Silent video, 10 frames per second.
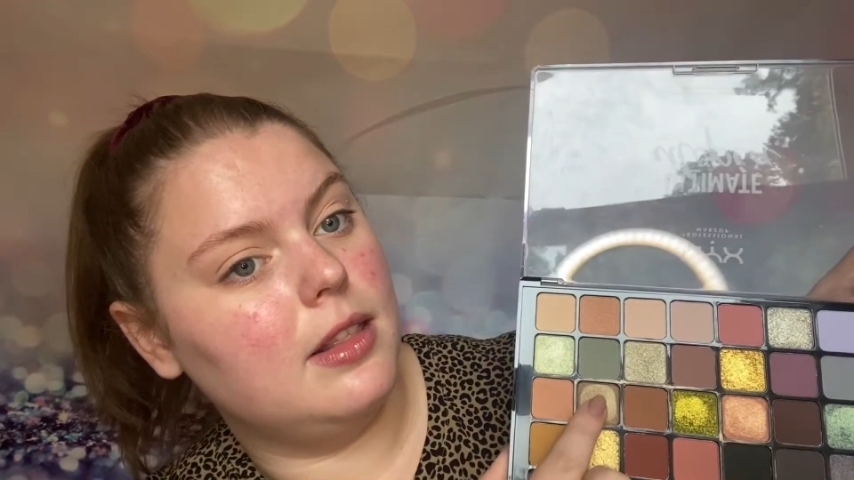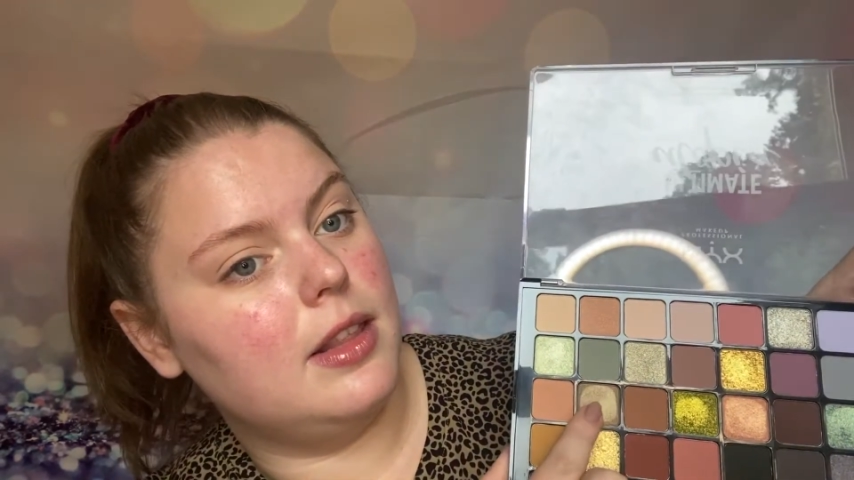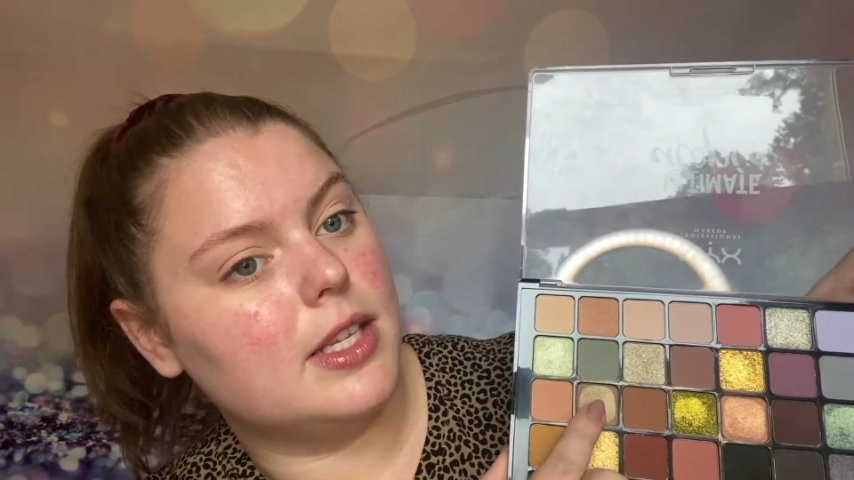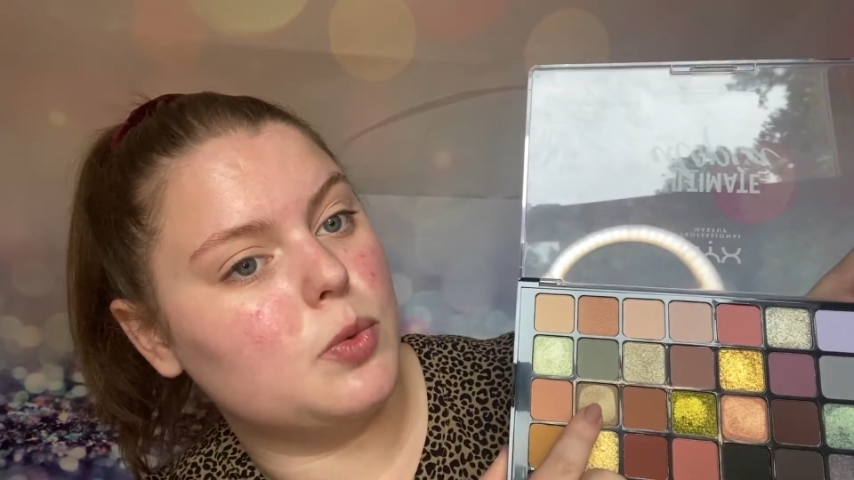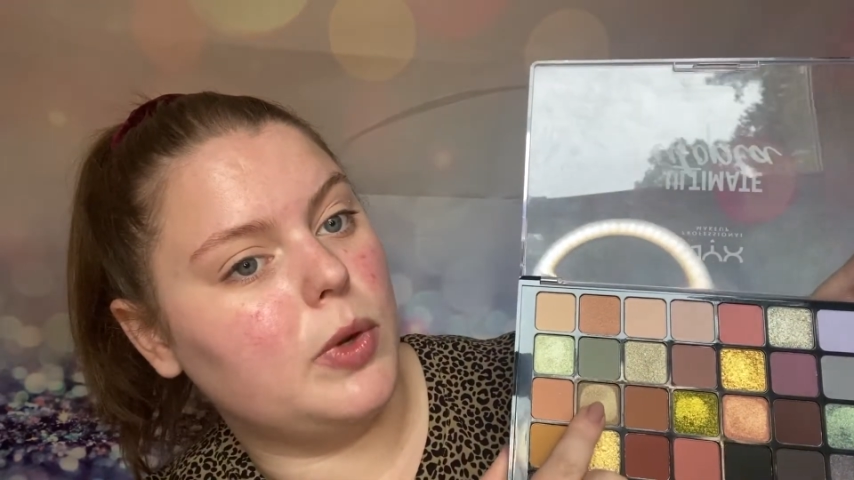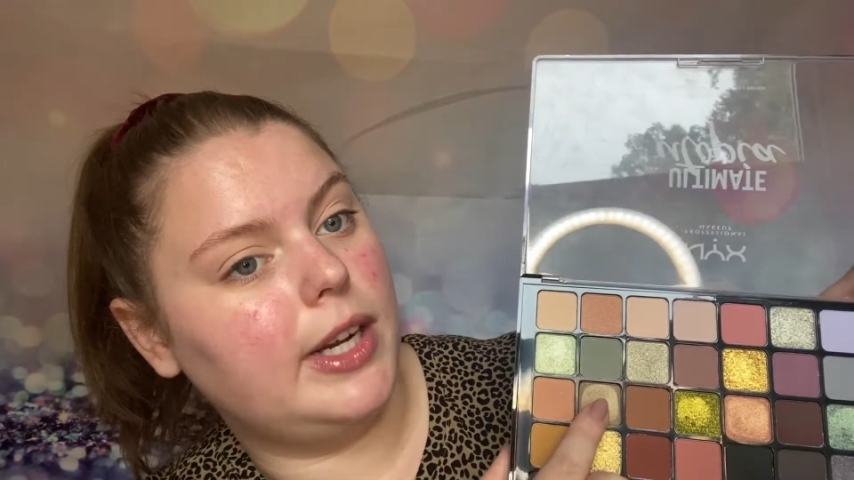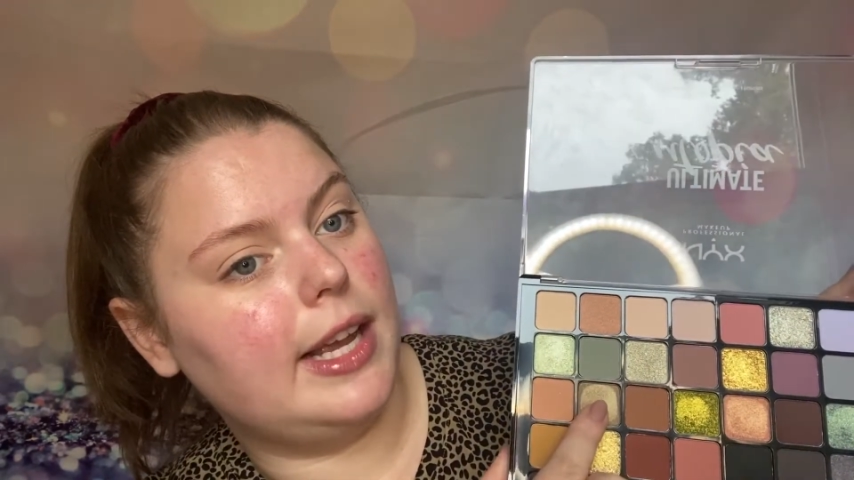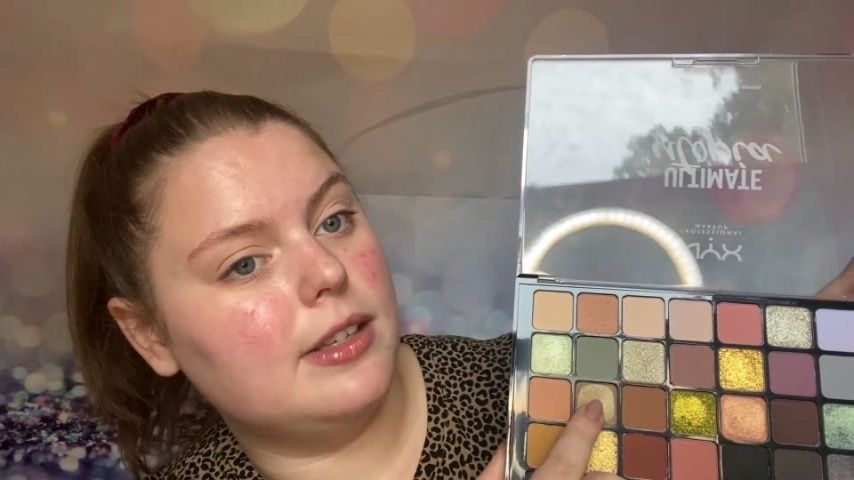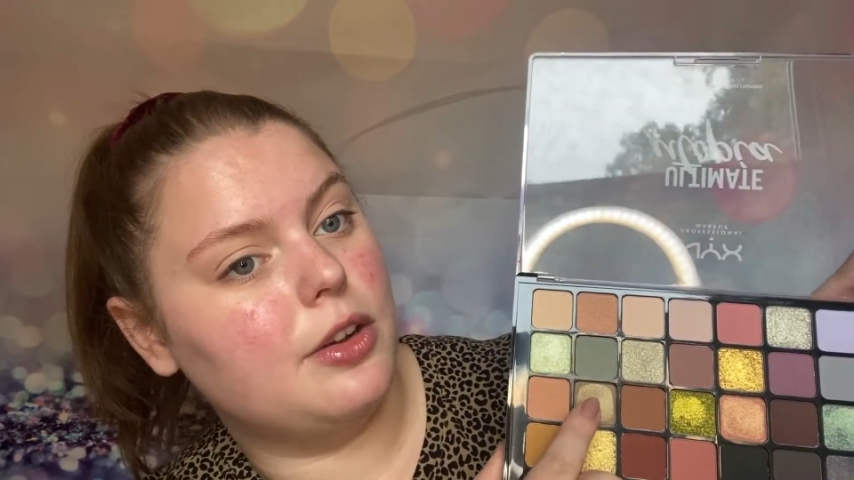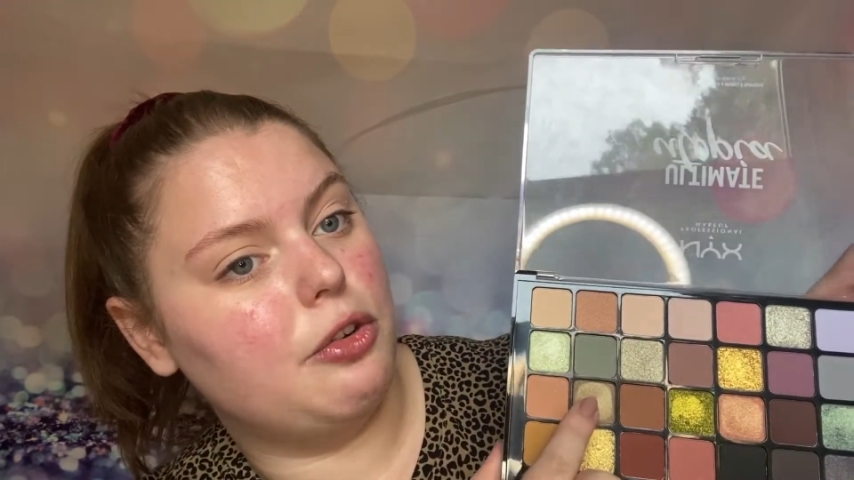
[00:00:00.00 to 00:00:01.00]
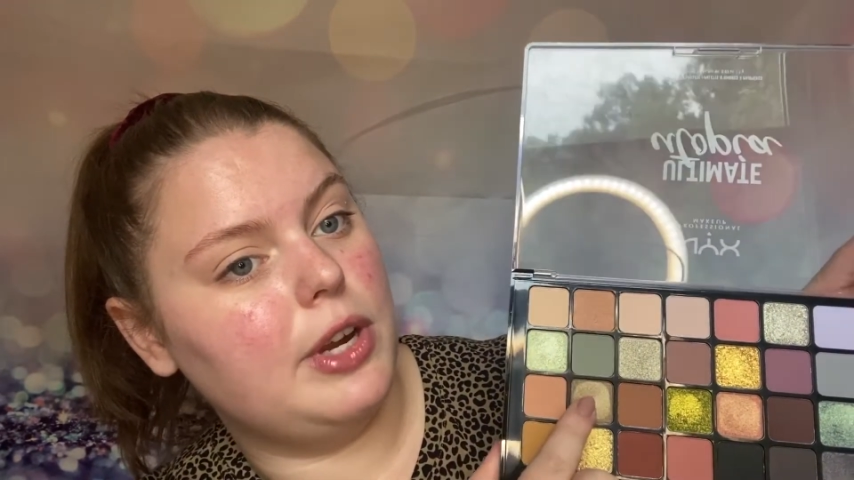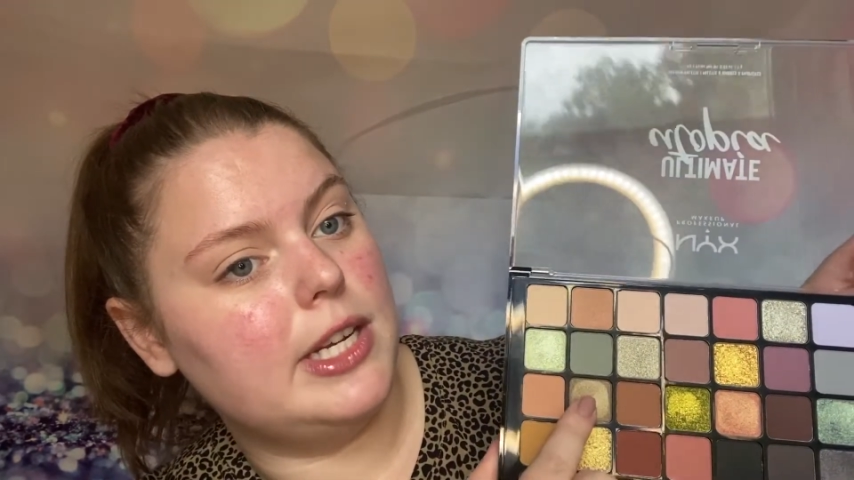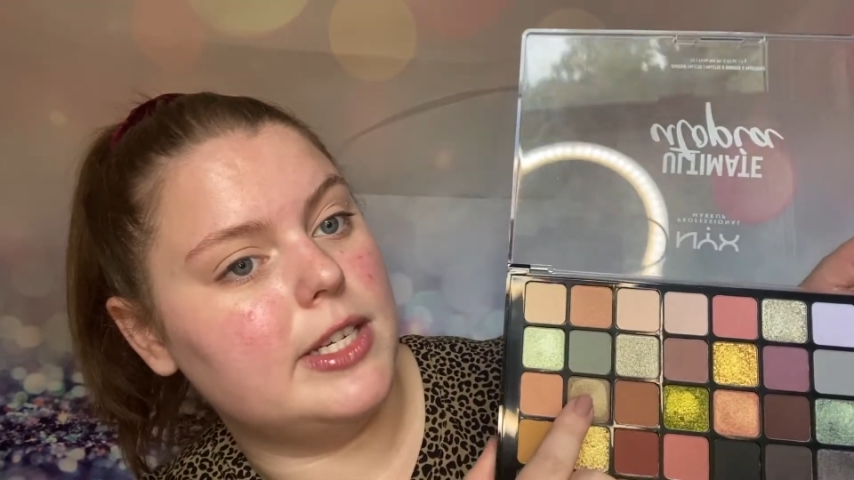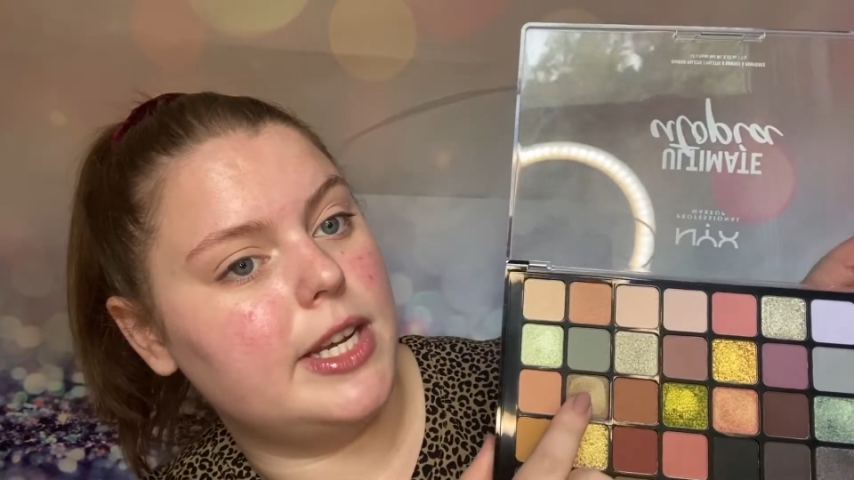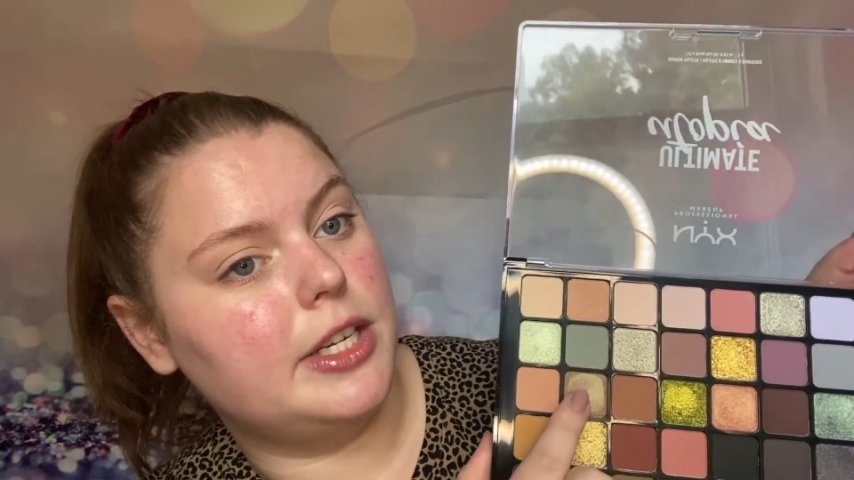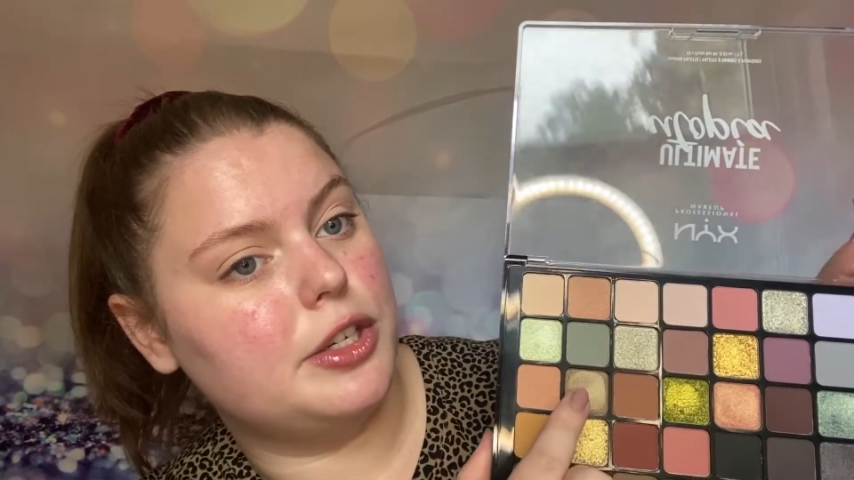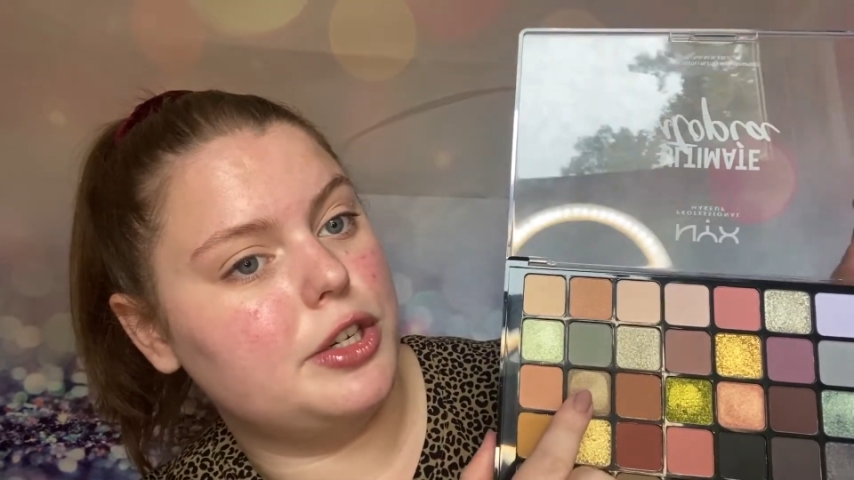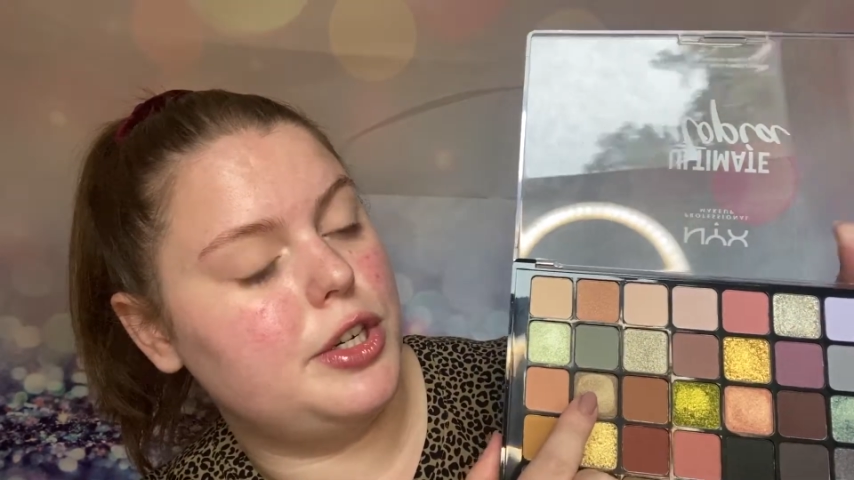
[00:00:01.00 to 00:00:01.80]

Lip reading: This one has a green tinge